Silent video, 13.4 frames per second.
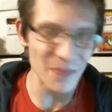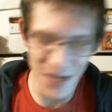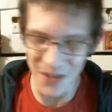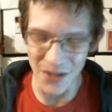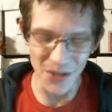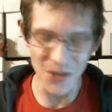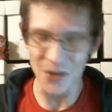be
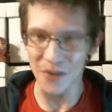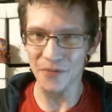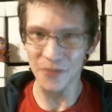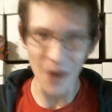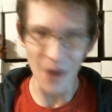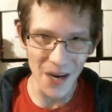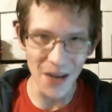that you're
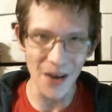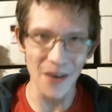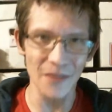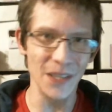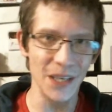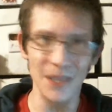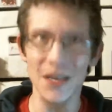afraid
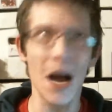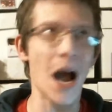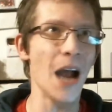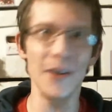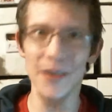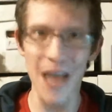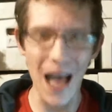of in the
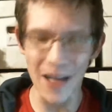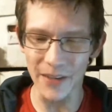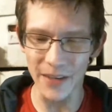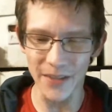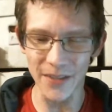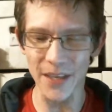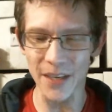entire
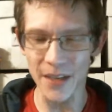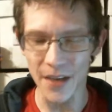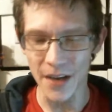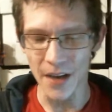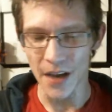galaxy?